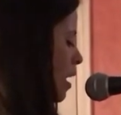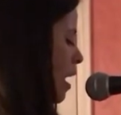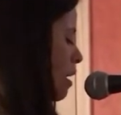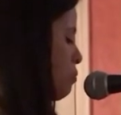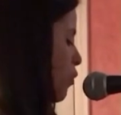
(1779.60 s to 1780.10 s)

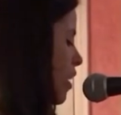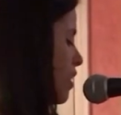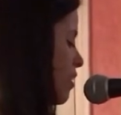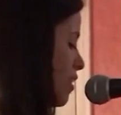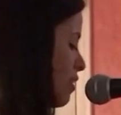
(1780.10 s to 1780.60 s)
I pray
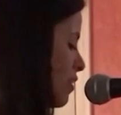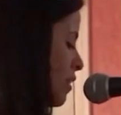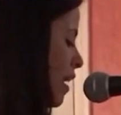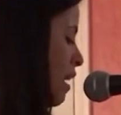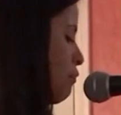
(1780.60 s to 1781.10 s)

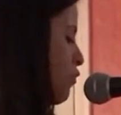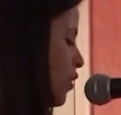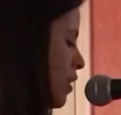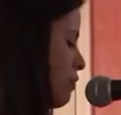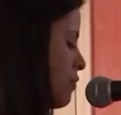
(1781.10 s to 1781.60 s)
healing and
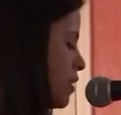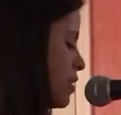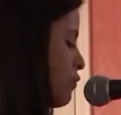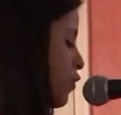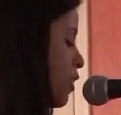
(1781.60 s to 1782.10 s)

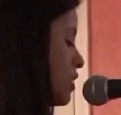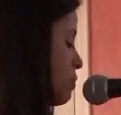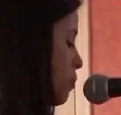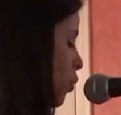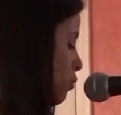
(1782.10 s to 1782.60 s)
forgiveness for
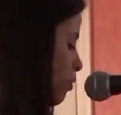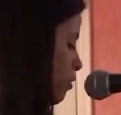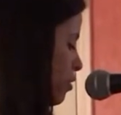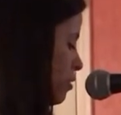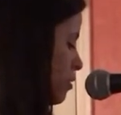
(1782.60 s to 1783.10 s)
us both.
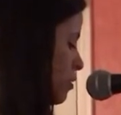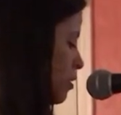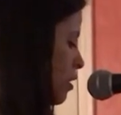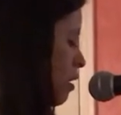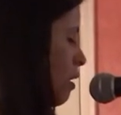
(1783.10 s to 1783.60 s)

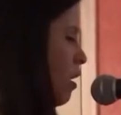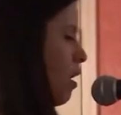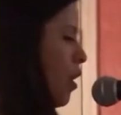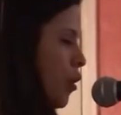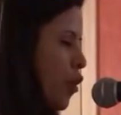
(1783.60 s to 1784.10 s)

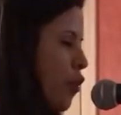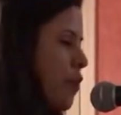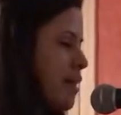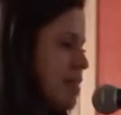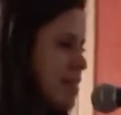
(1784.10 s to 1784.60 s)
Our
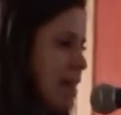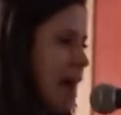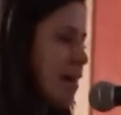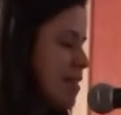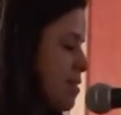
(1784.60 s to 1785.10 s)
current
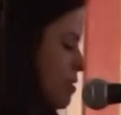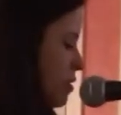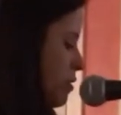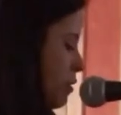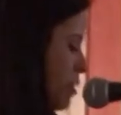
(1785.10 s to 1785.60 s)
status,
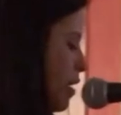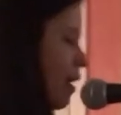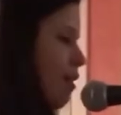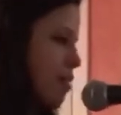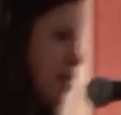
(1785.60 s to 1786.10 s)

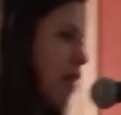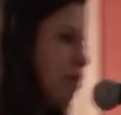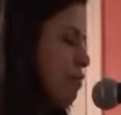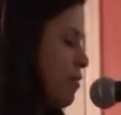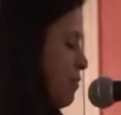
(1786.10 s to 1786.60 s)

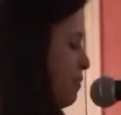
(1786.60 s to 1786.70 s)
love.